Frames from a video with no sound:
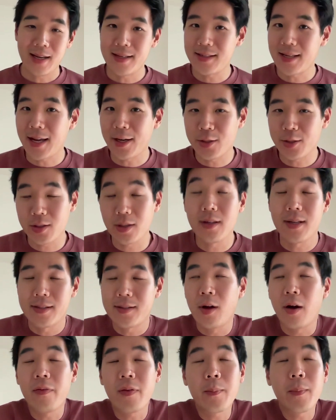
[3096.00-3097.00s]
is actually
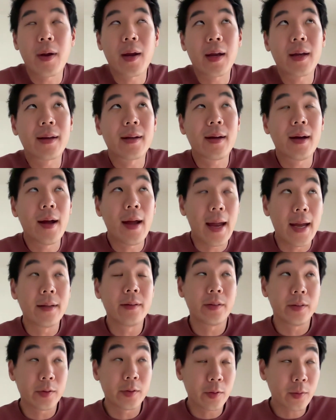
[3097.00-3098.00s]
North America
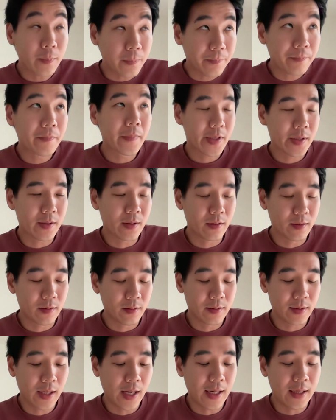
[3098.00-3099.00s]
and Europe.
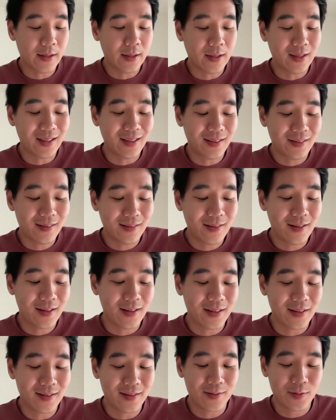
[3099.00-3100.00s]
So the
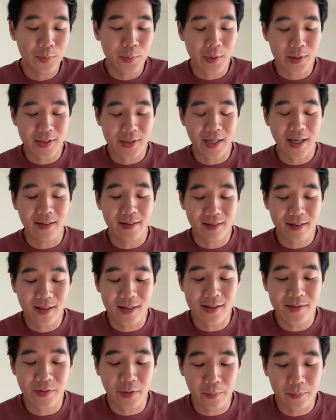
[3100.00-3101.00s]
82%
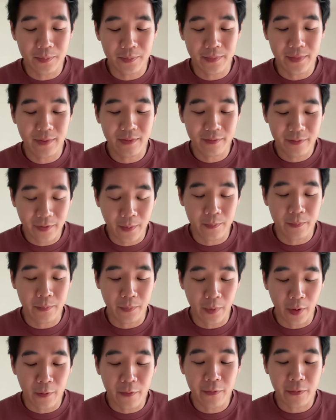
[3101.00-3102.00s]
is from
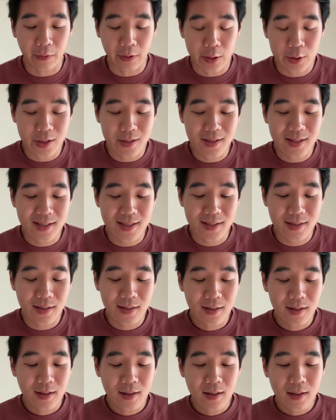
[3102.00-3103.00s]
both regions.
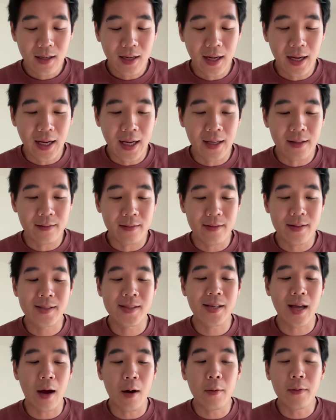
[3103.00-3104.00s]
And the
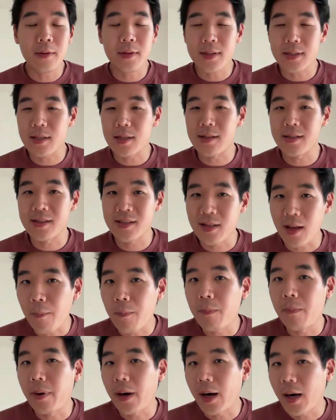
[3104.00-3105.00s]
sound is a
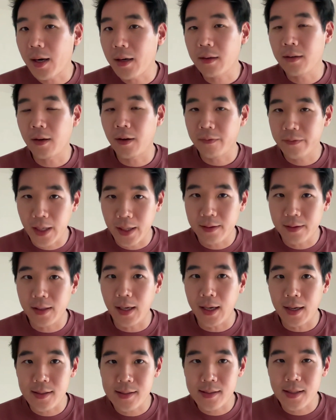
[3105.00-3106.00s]
subpart of that
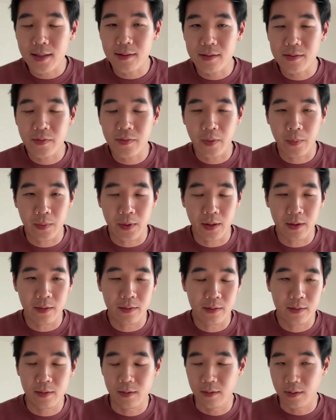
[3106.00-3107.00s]
data set. From the
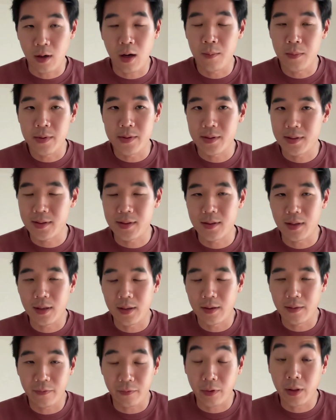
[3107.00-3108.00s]
almost
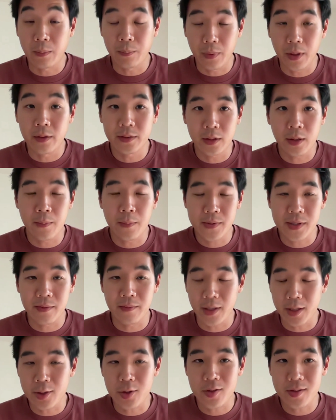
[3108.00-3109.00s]
3 billion
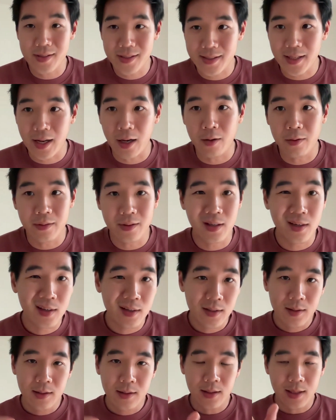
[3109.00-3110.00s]
observations, sound
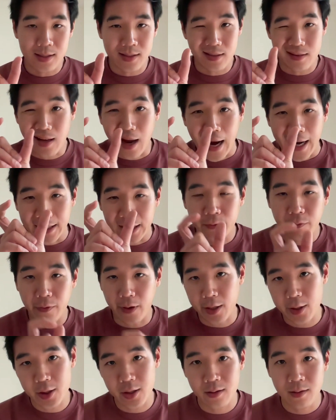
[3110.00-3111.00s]
is a tiny
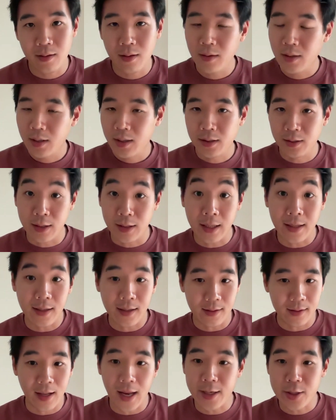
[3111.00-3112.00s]
fraction. You can
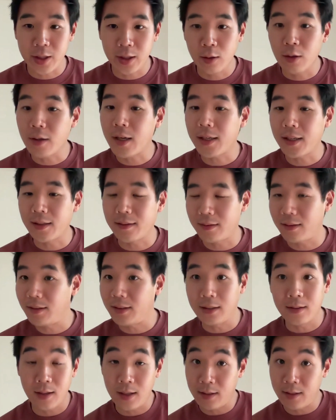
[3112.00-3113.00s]
actually look at it
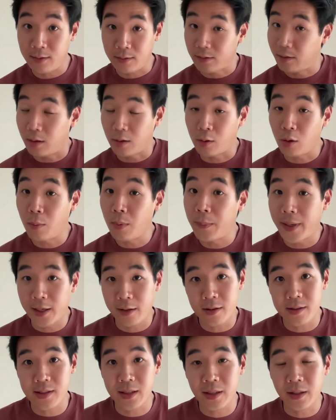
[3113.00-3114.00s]
either in the Global
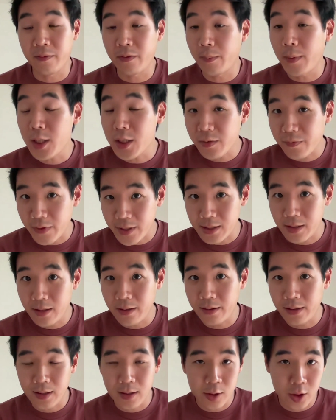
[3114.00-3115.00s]
Biodiversity Information
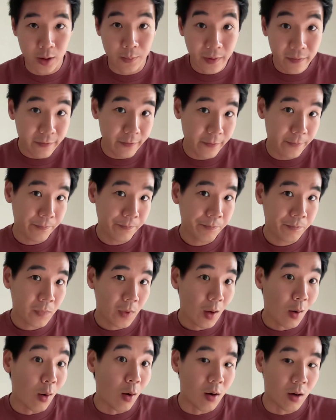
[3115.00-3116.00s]
Facility, GBIF,
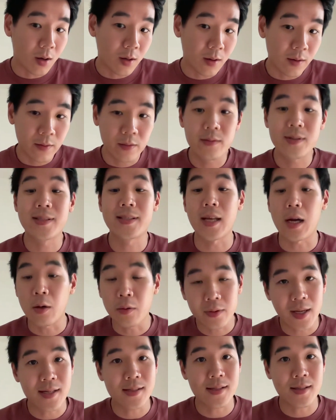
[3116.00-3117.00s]
or
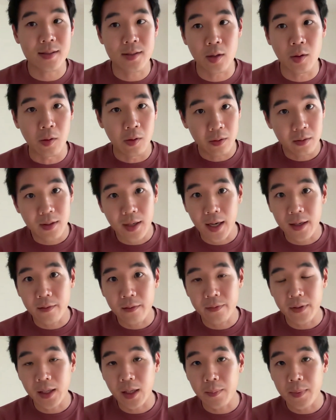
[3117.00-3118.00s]
sound has its own kind
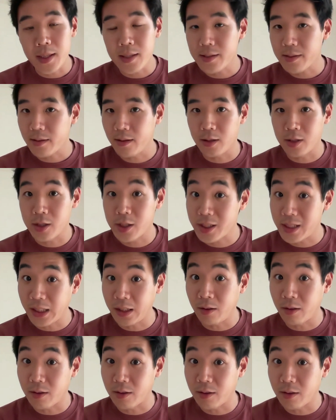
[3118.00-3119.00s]
of database called
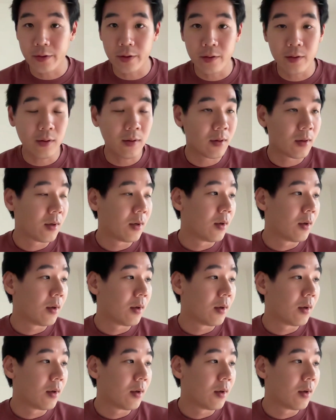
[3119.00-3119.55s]
Shinokanto